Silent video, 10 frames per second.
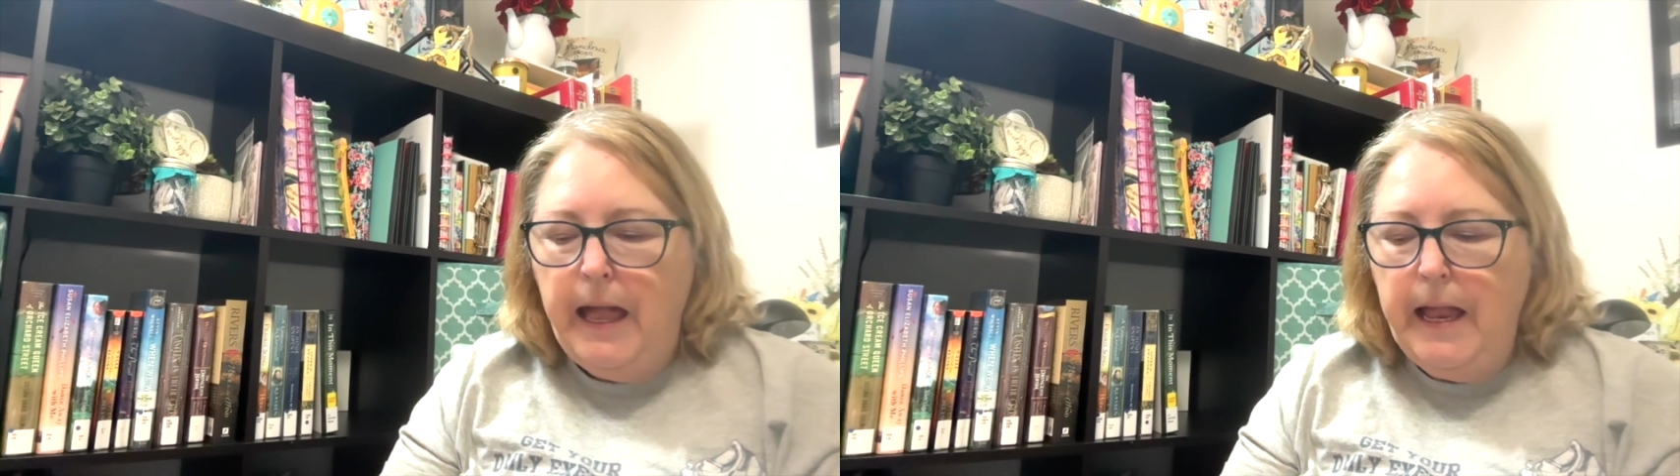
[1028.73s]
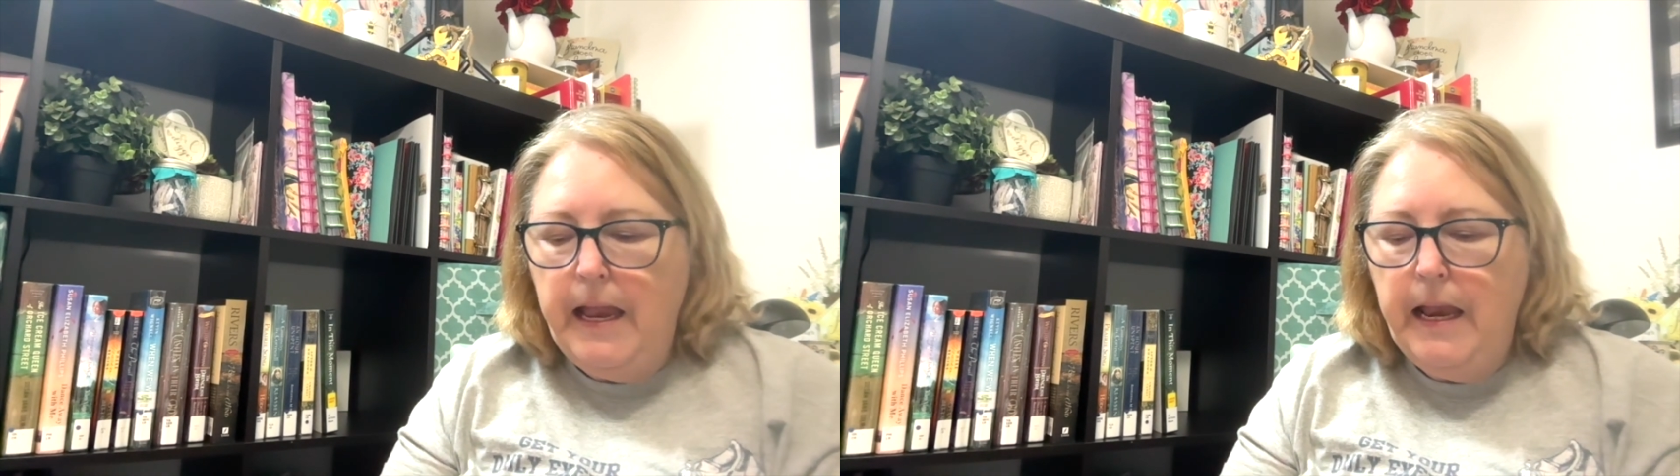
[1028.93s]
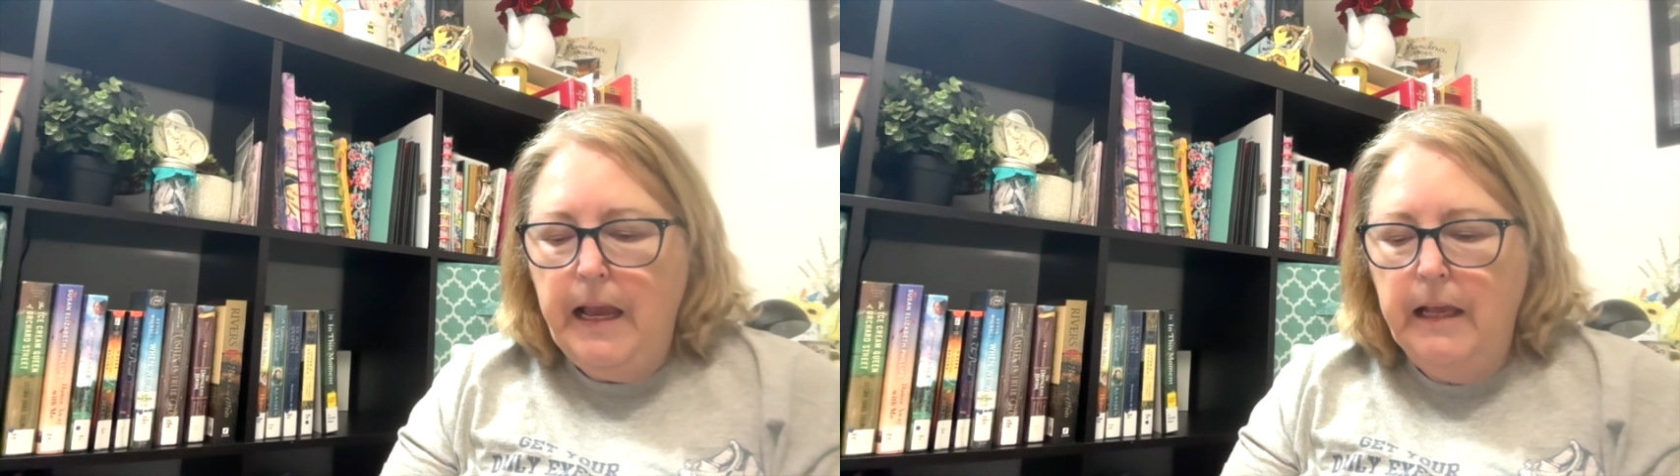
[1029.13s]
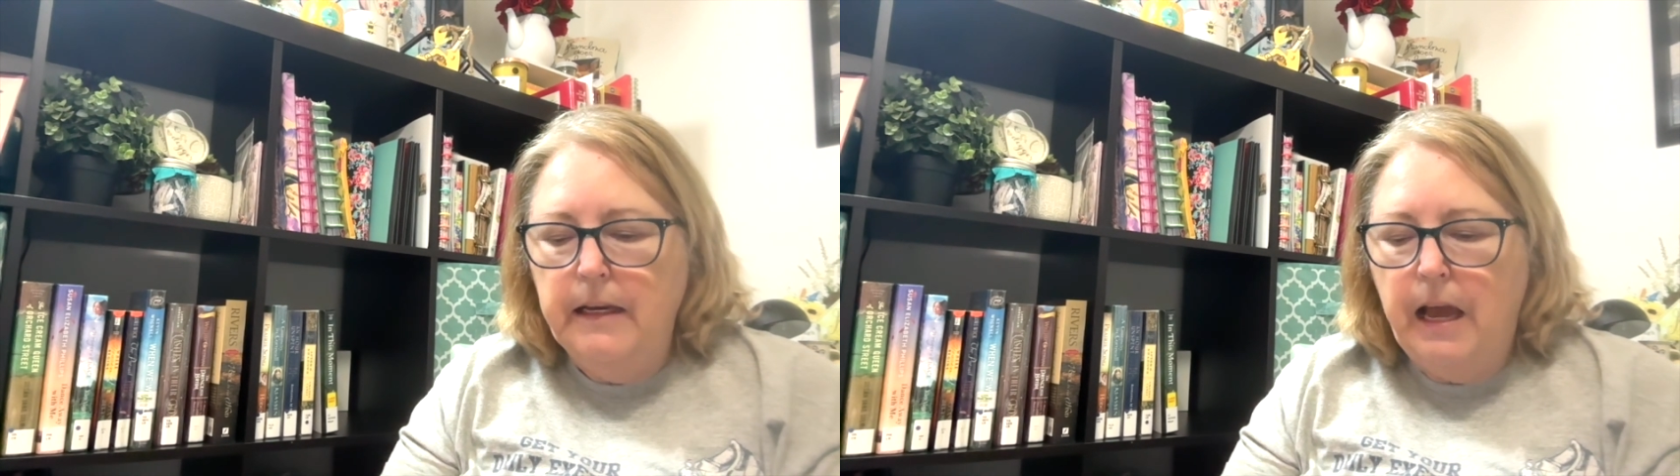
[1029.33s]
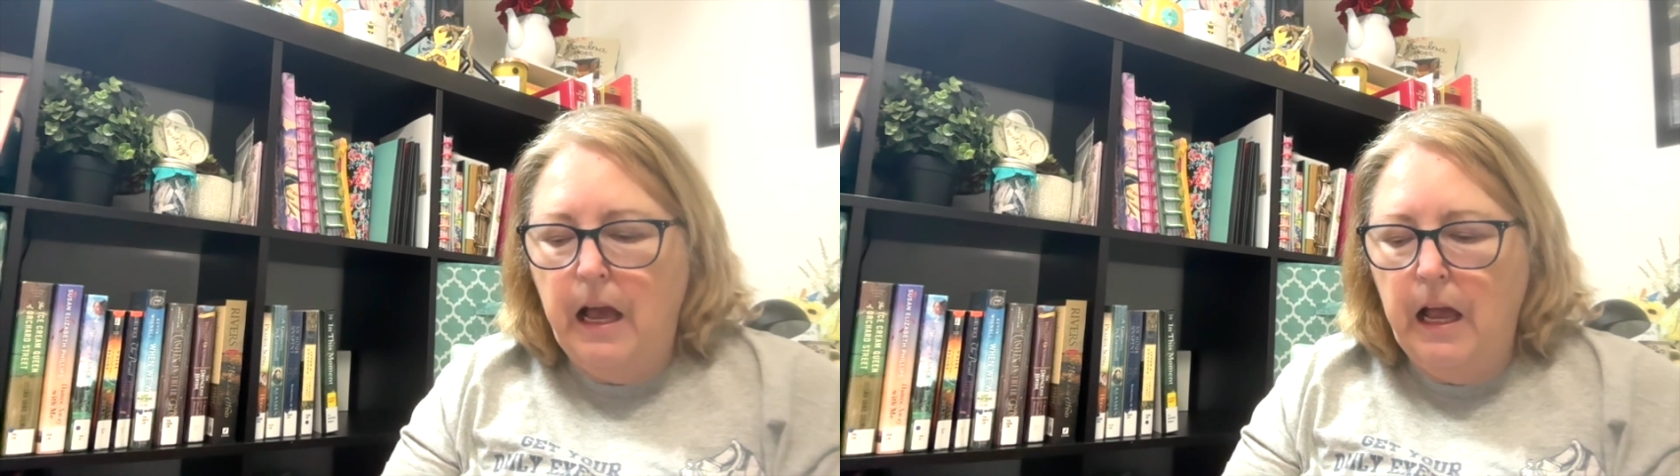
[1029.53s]

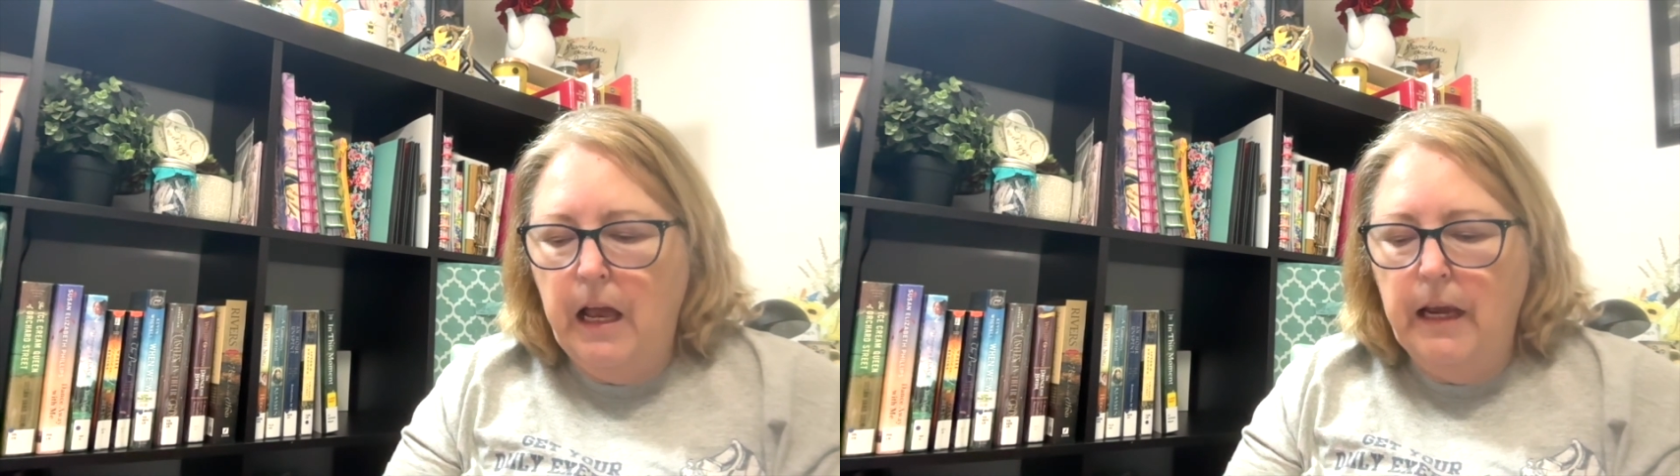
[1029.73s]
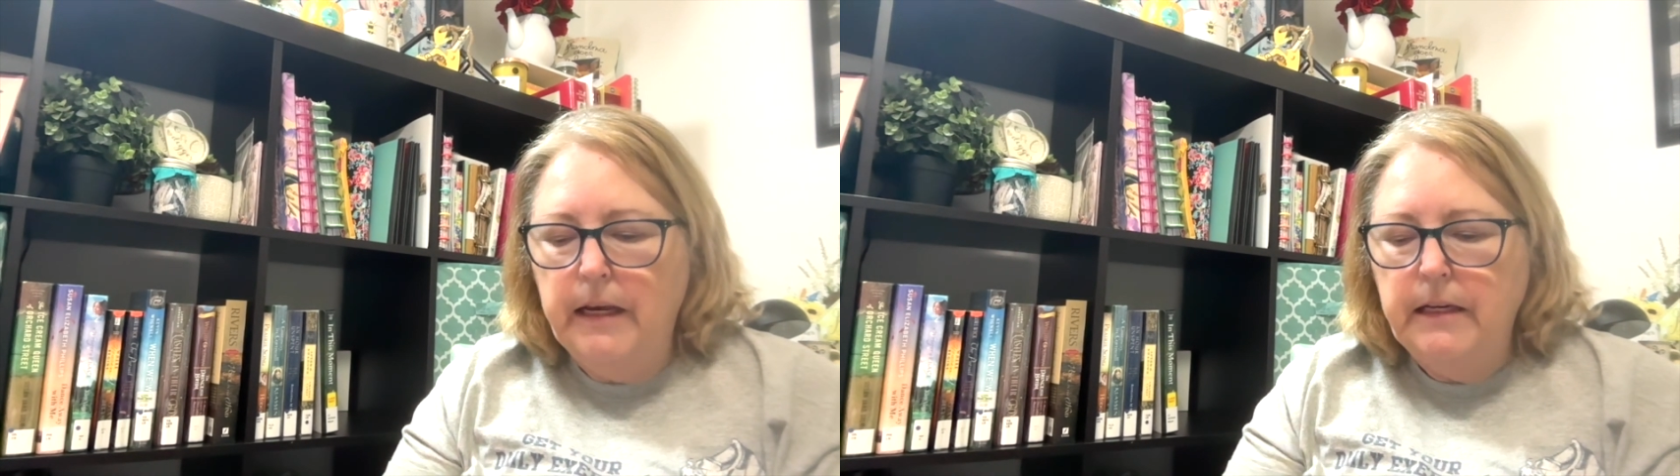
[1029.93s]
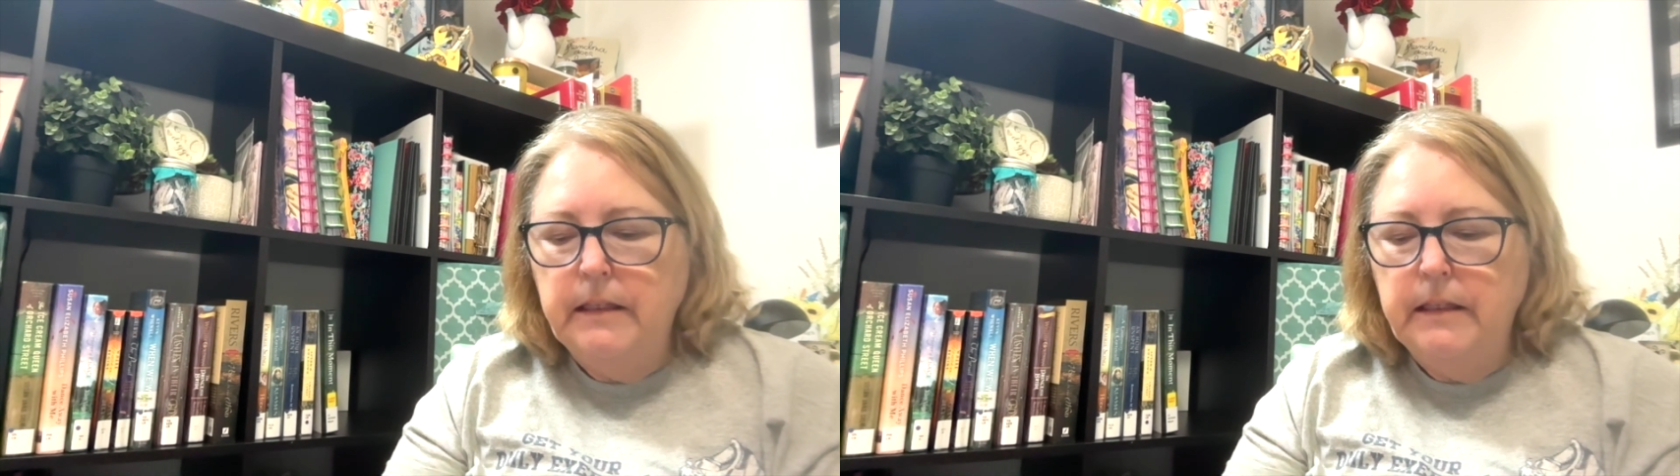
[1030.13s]
and I